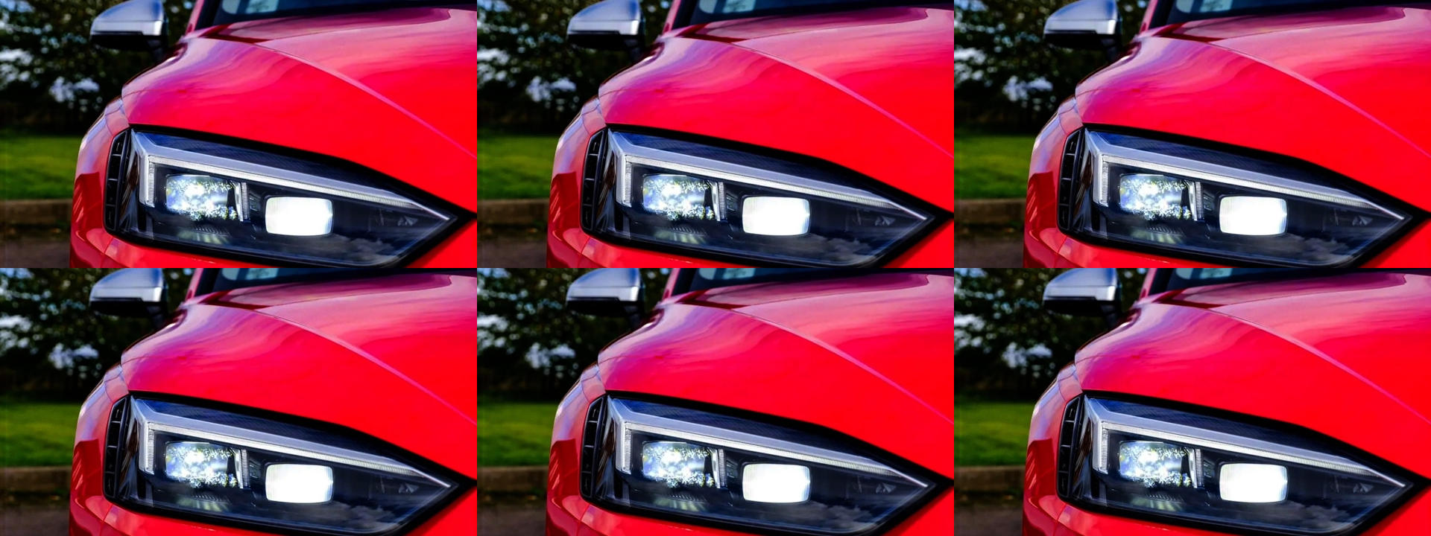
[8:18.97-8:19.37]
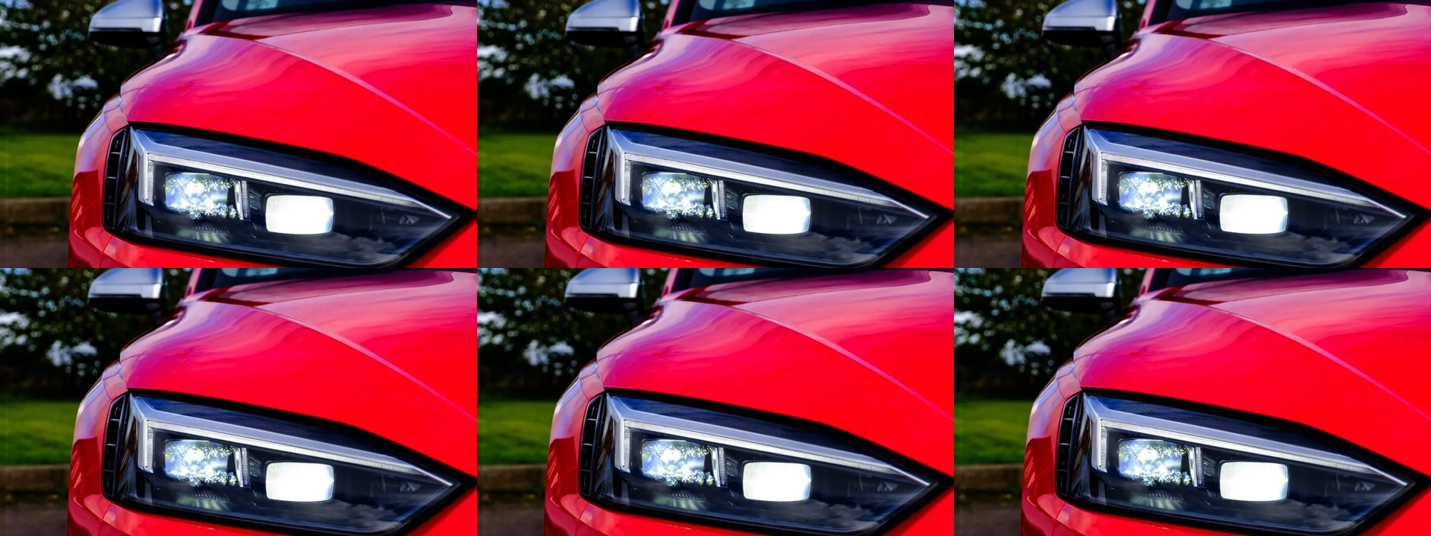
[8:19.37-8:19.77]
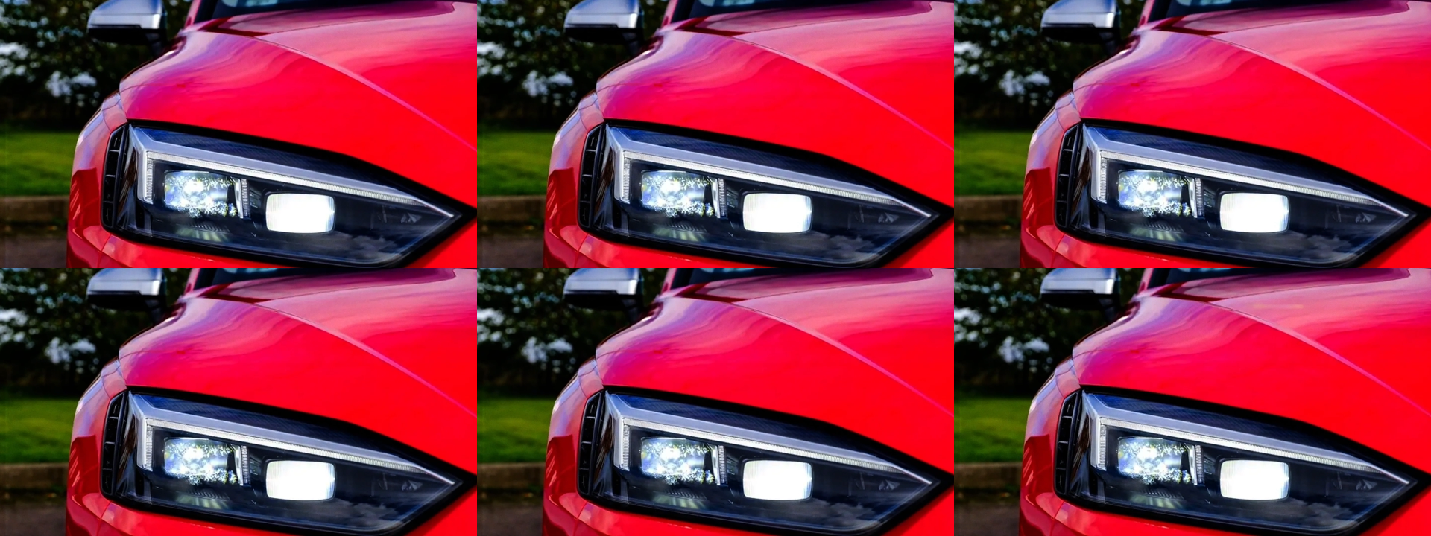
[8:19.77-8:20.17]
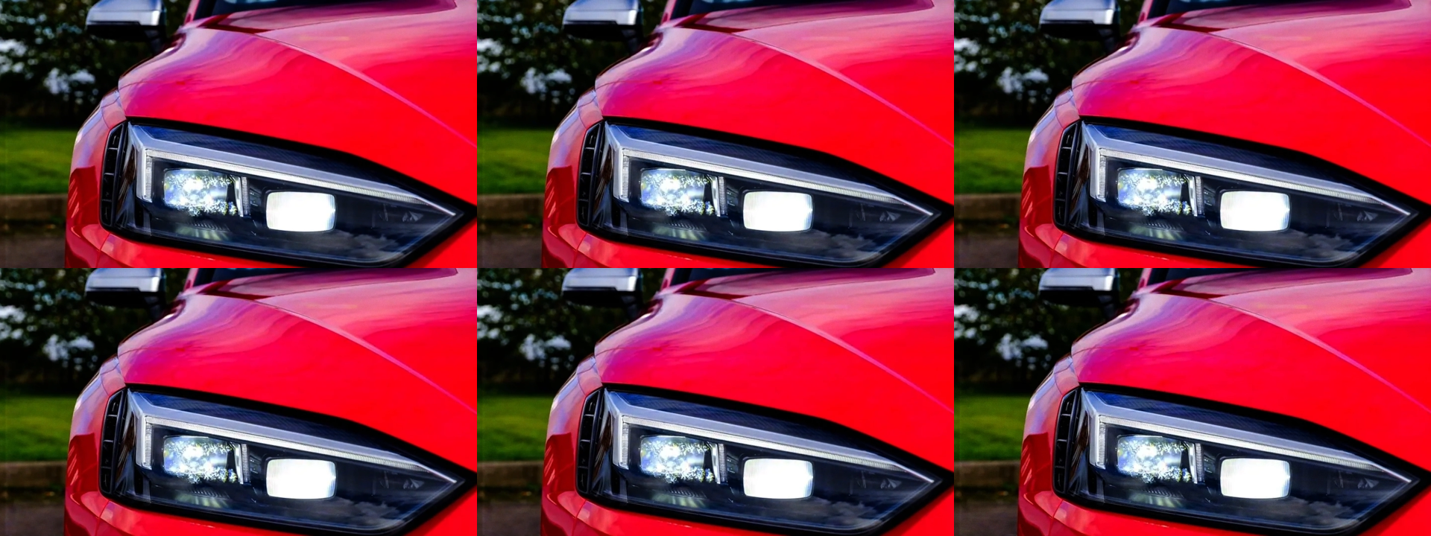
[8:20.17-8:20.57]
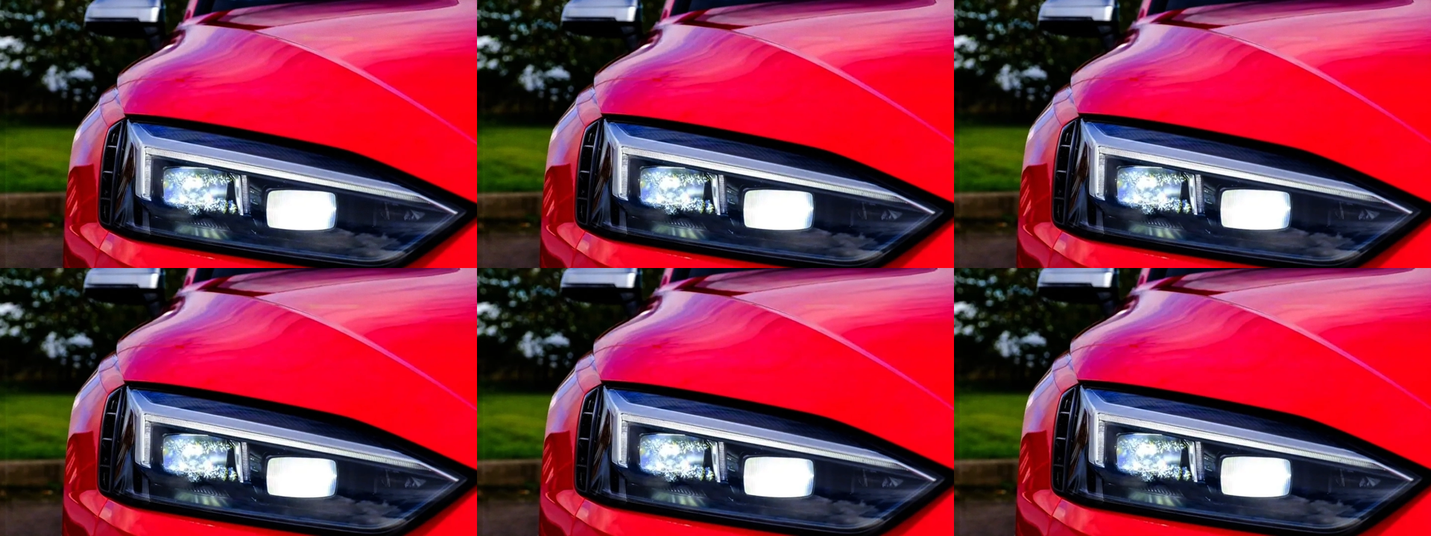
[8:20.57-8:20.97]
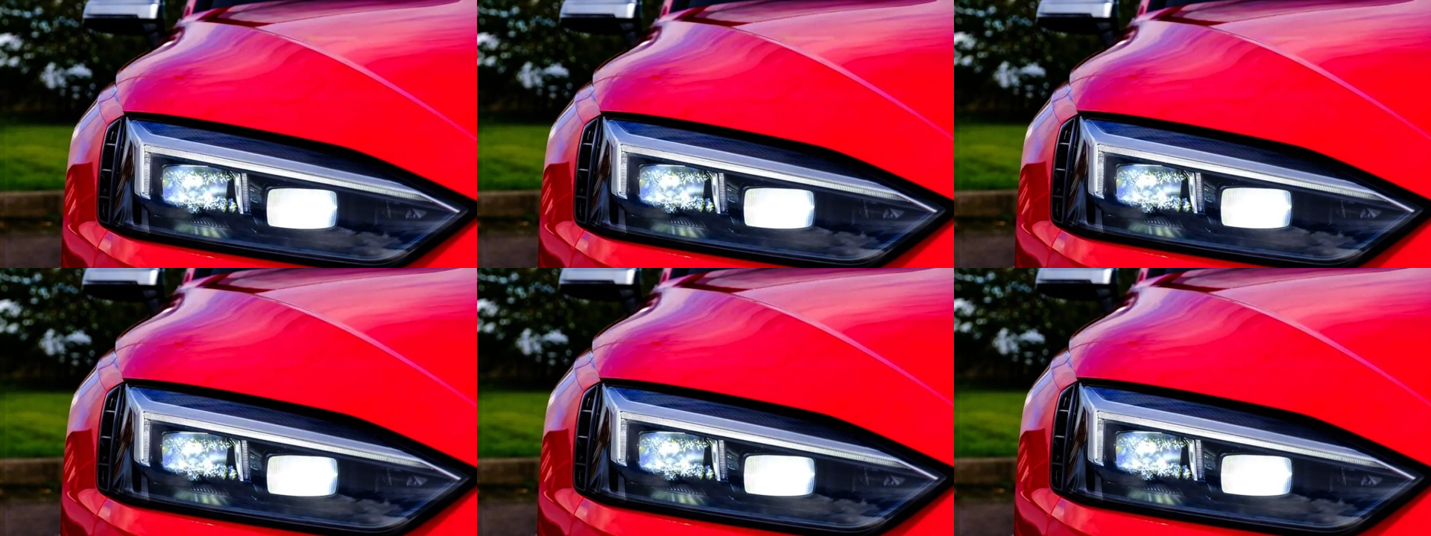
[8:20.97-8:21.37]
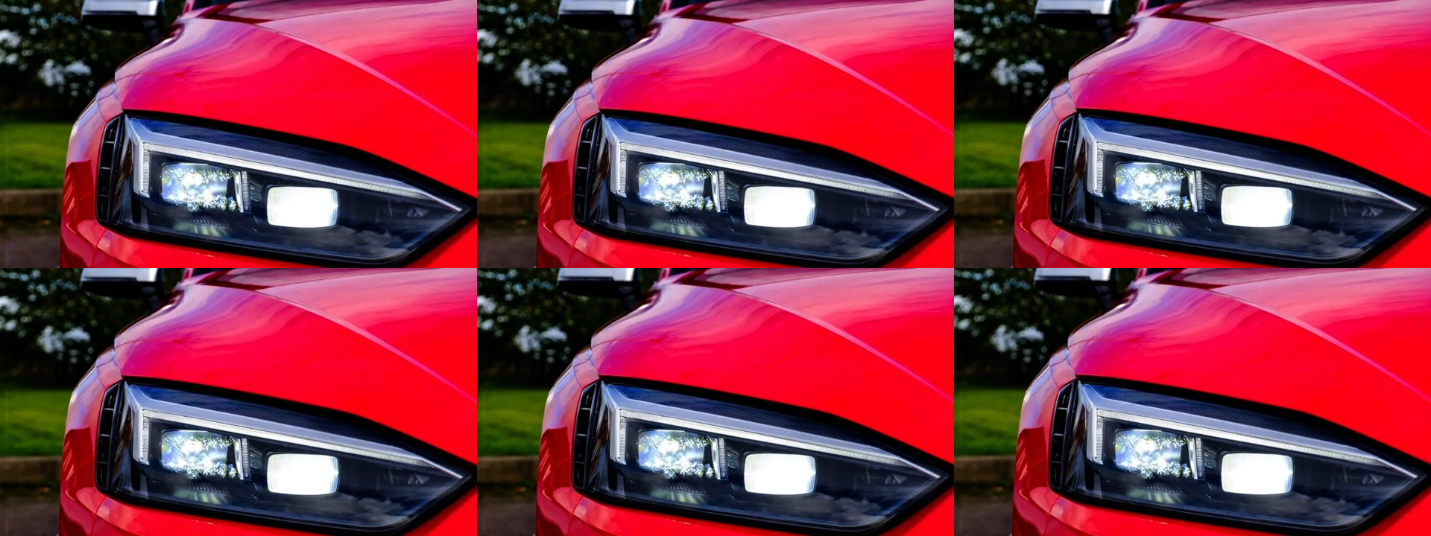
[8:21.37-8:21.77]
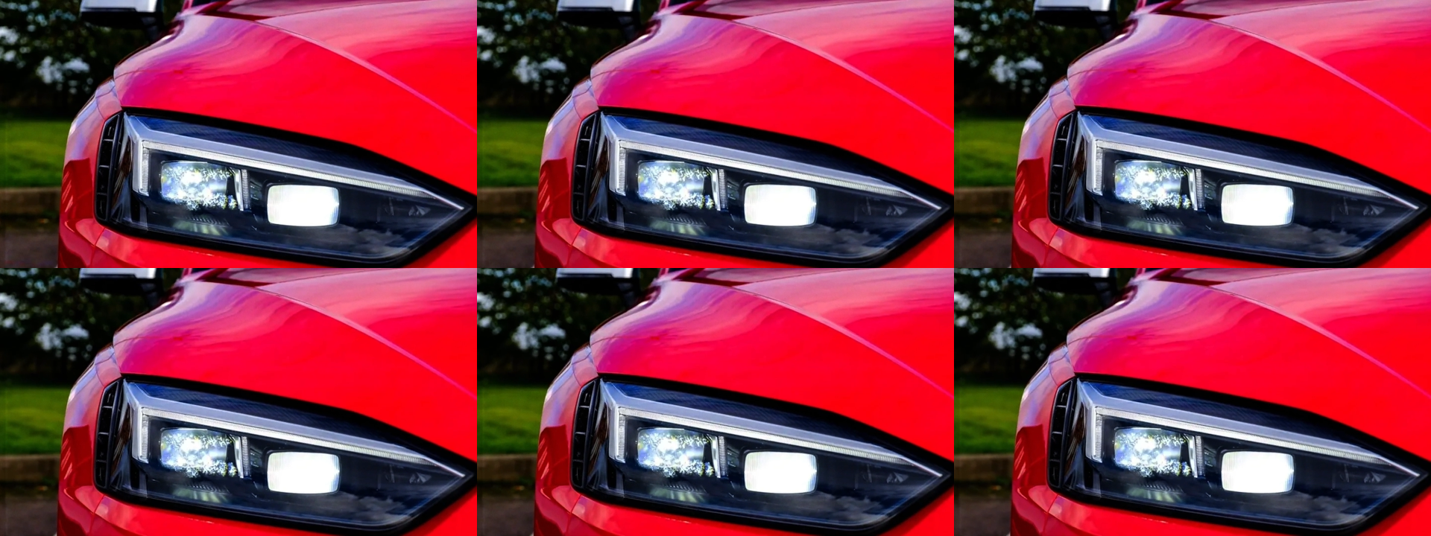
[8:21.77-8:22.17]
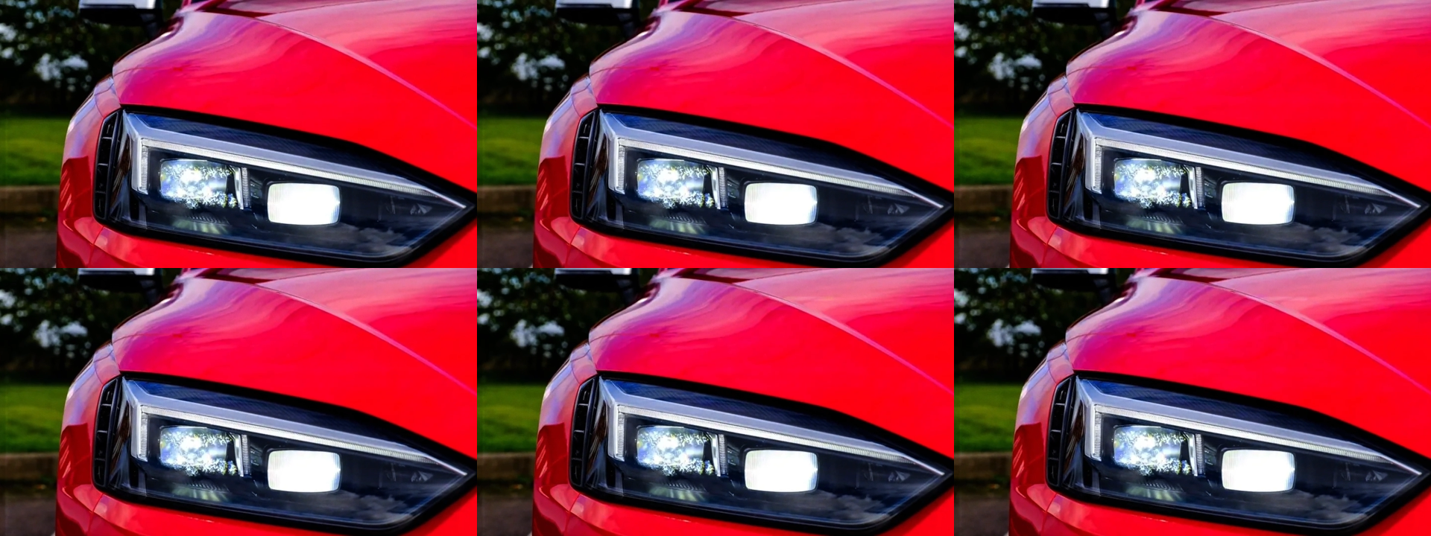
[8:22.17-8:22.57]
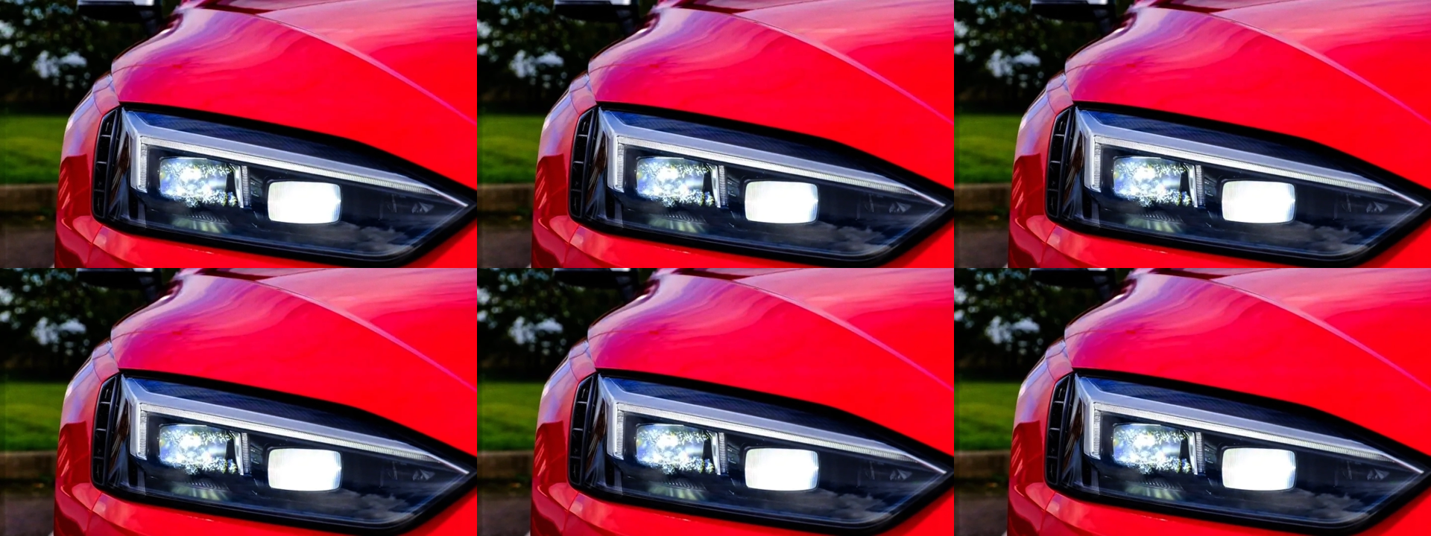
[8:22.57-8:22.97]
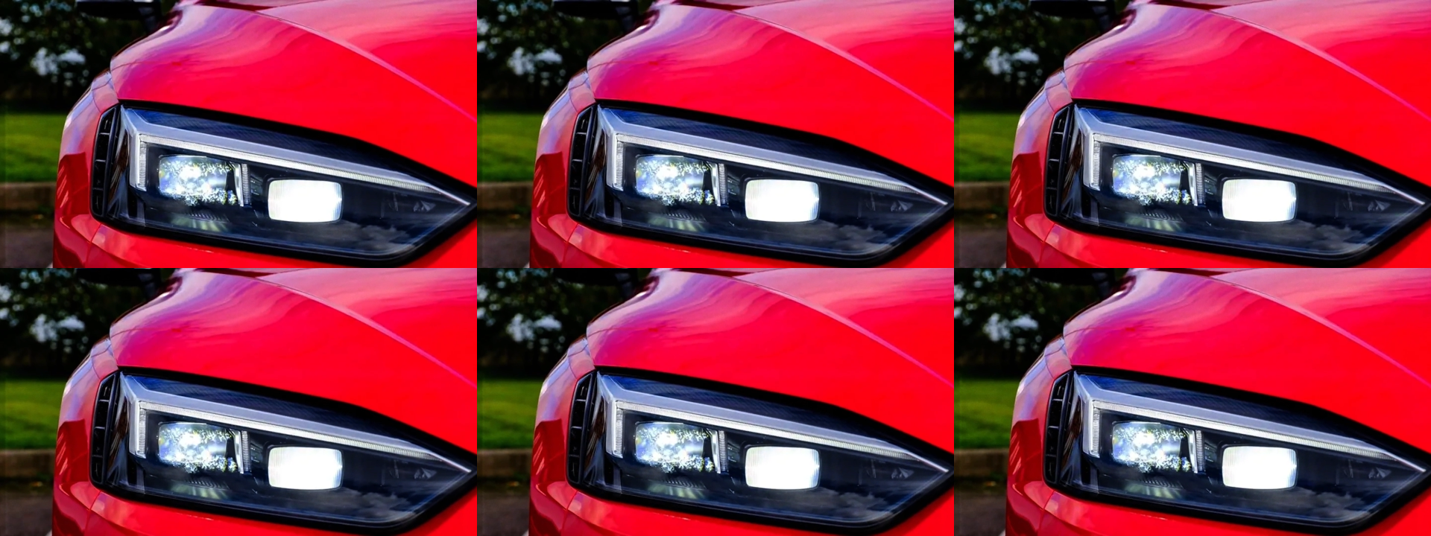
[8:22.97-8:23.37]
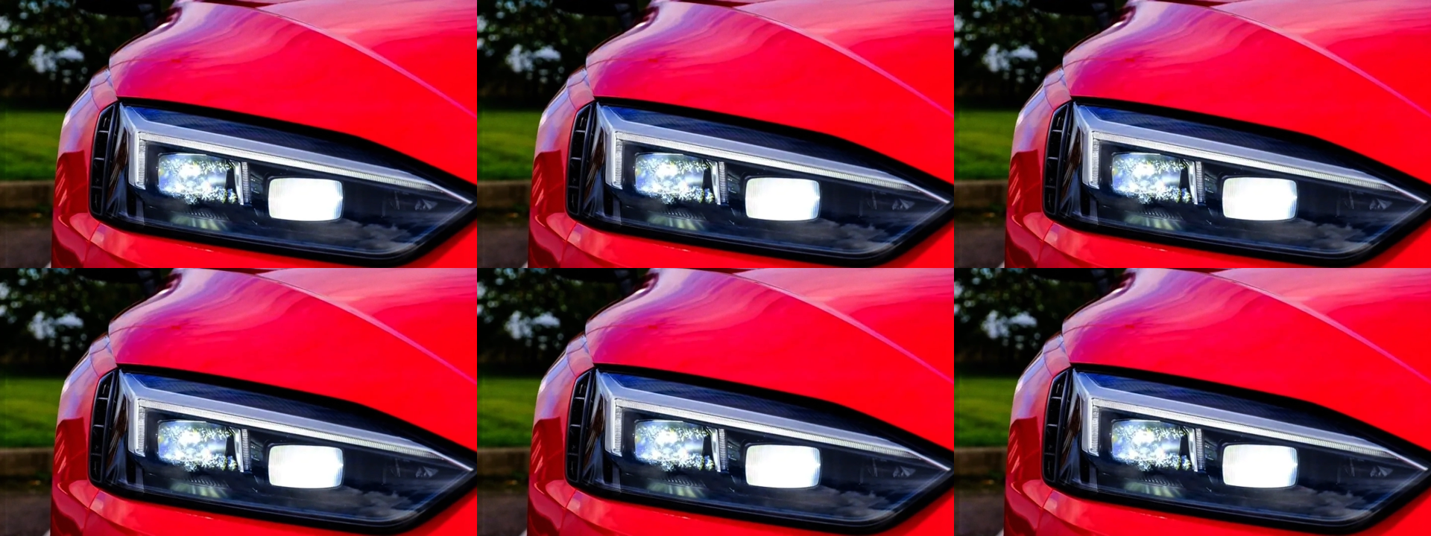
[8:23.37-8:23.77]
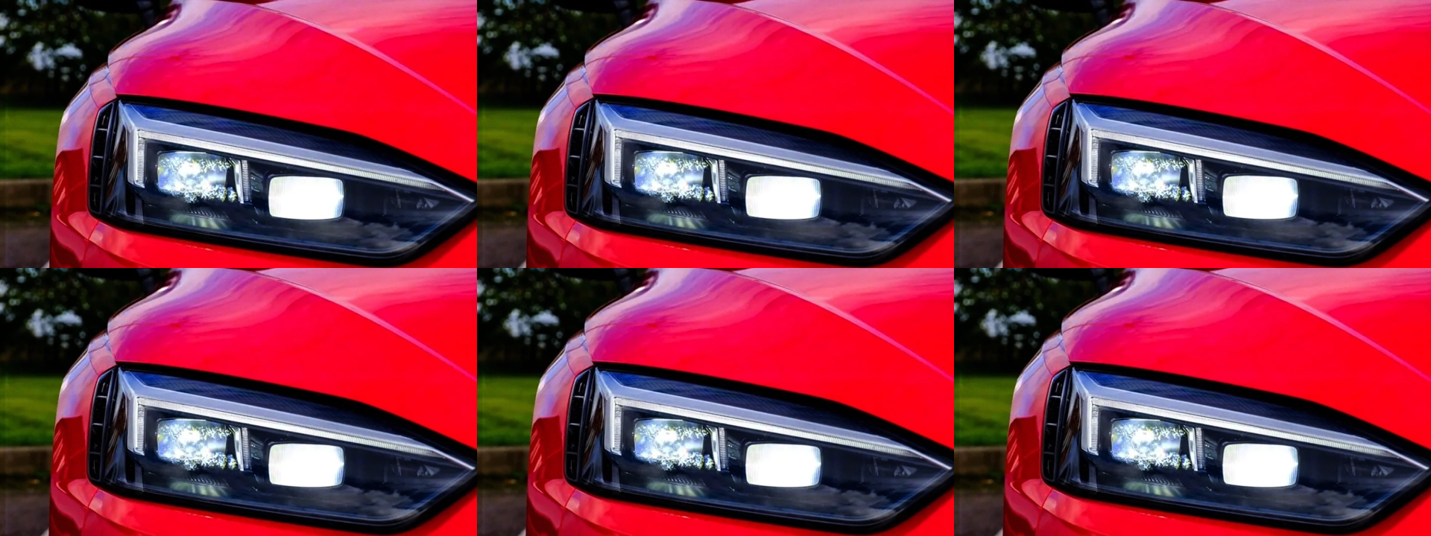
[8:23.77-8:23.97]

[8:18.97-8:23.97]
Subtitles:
No face is visible, so there are no lips to read.